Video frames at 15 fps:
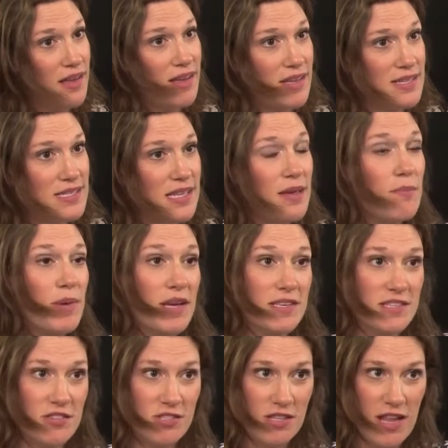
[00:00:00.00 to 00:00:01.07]
is slim
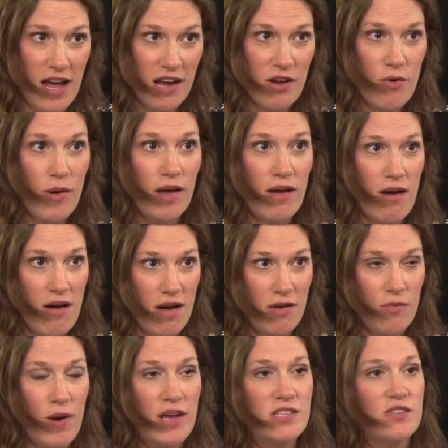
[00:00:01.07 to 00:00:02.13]
because there's a lot going
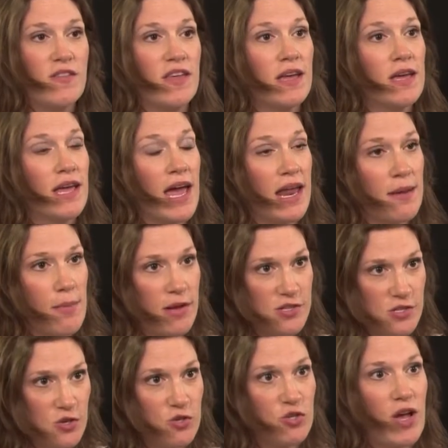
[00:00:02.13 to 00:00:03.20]
on, right? So think again
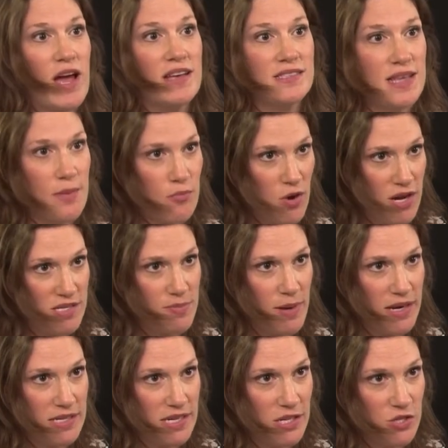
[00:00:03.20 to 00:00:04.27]
about social as that
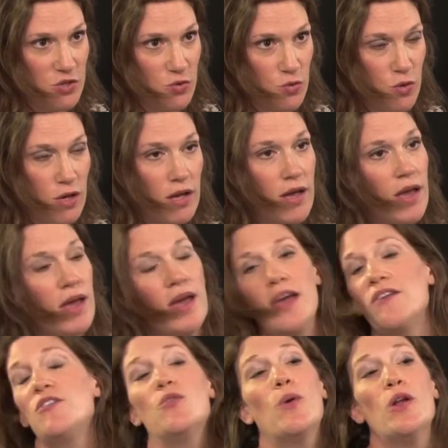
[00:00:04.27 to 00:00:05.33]
prospecting tool.
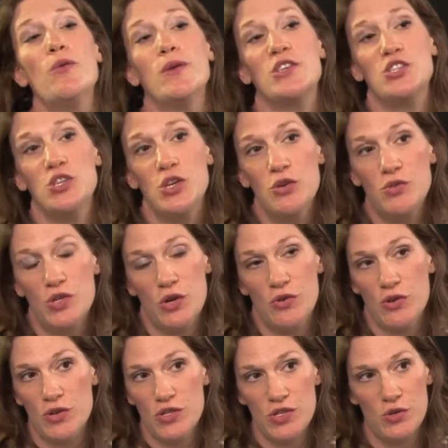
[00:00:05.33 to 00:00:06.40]
If you want to reach new
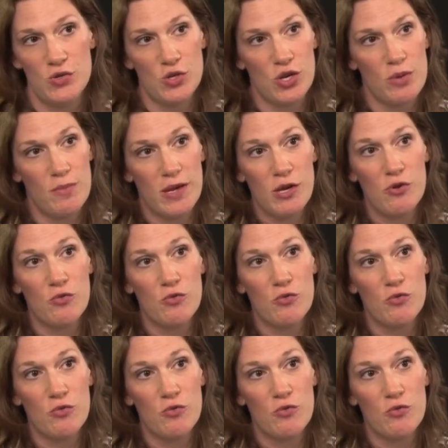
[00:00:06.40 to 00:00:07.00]
donors, social can be